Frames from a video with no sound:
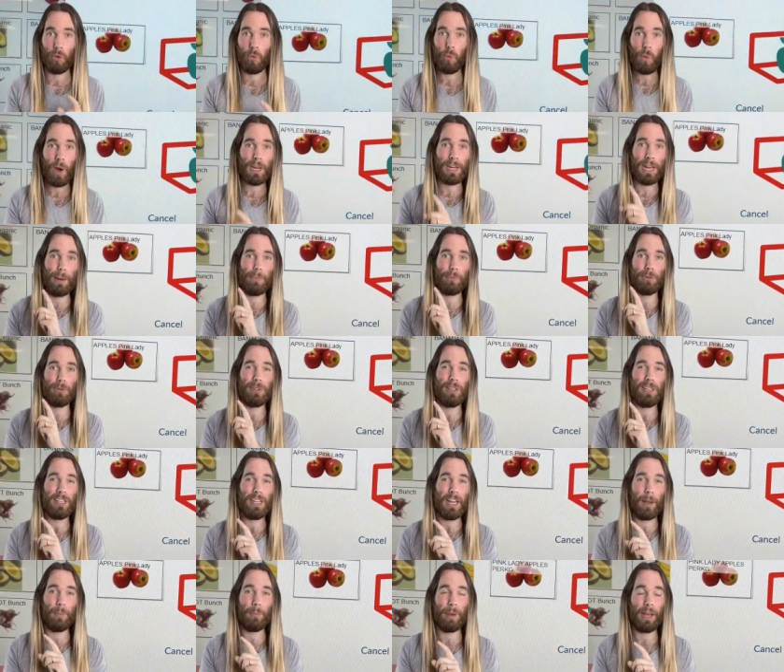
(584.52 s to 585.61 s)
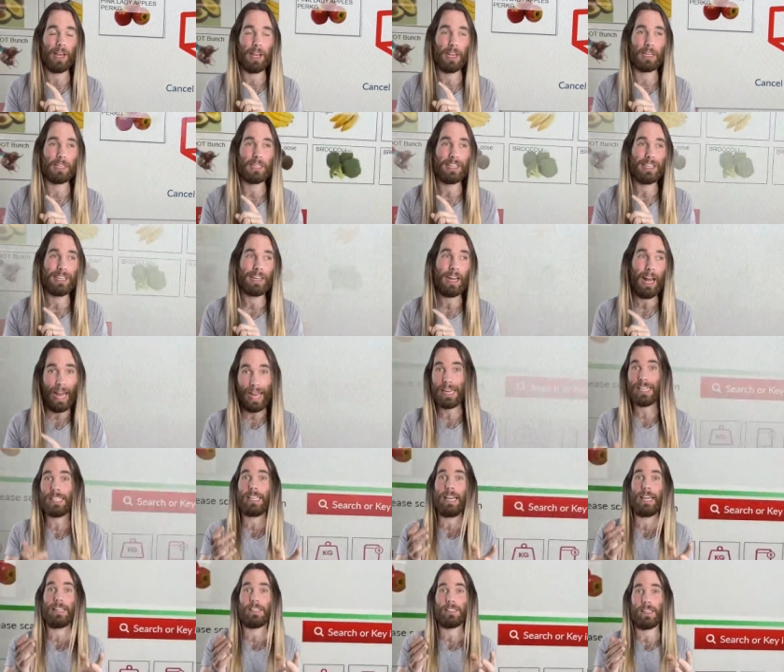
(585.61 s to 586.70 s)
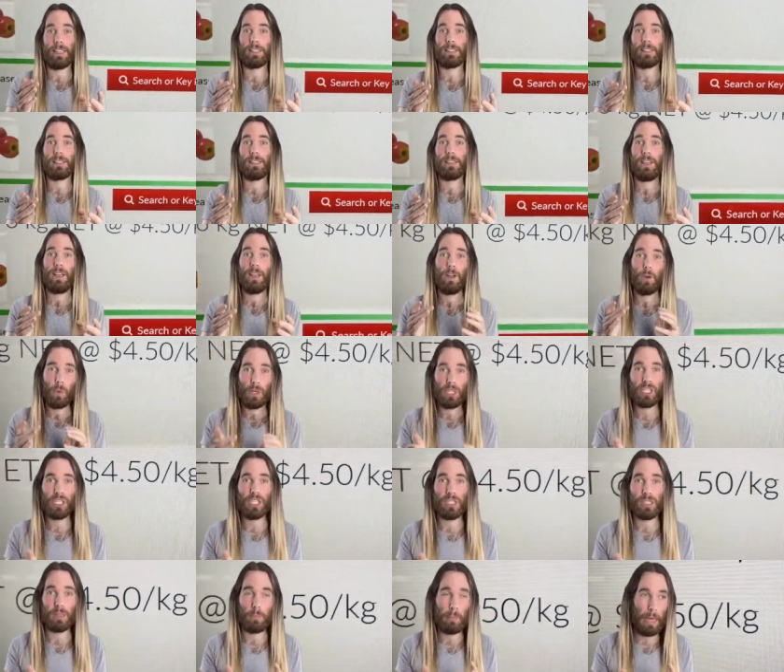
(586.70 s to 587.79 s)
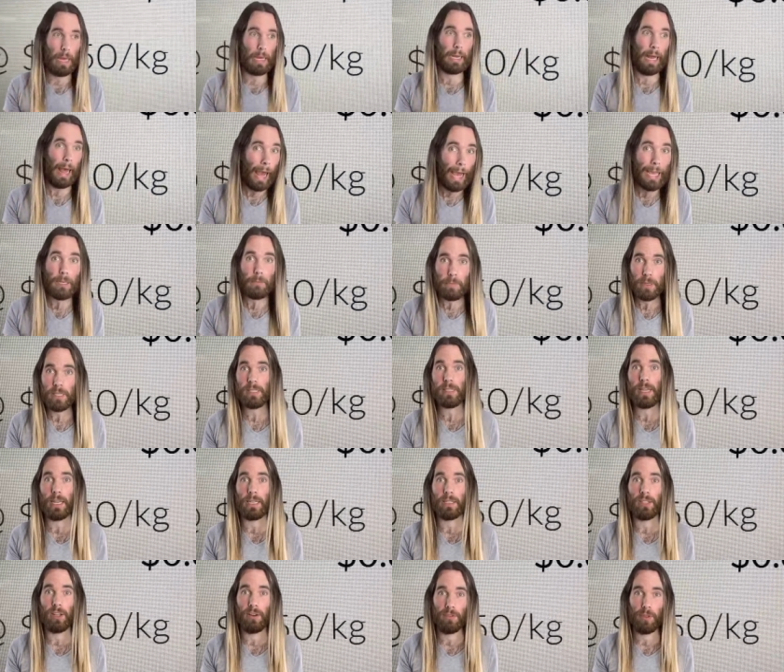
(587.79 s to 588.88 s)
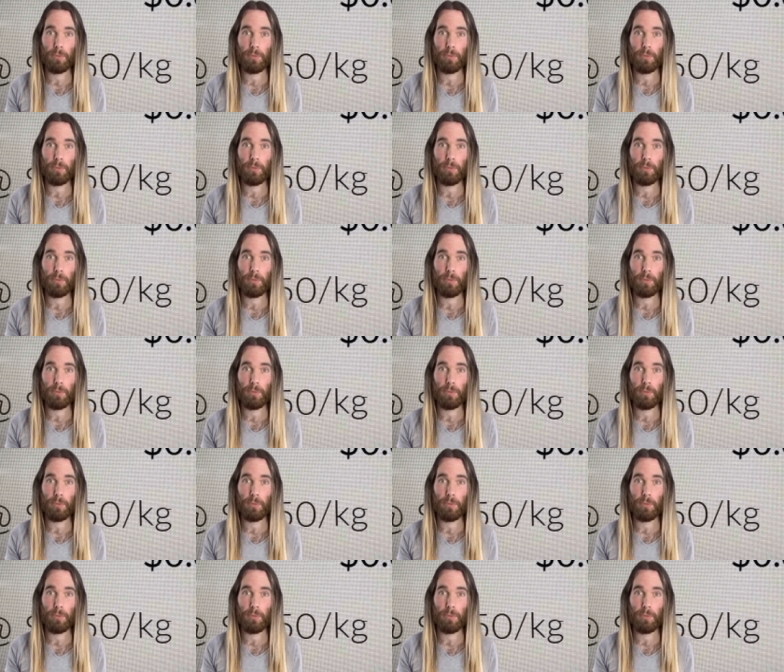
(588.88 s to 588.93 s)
one apple and paid 88 cents, which is about 8% of the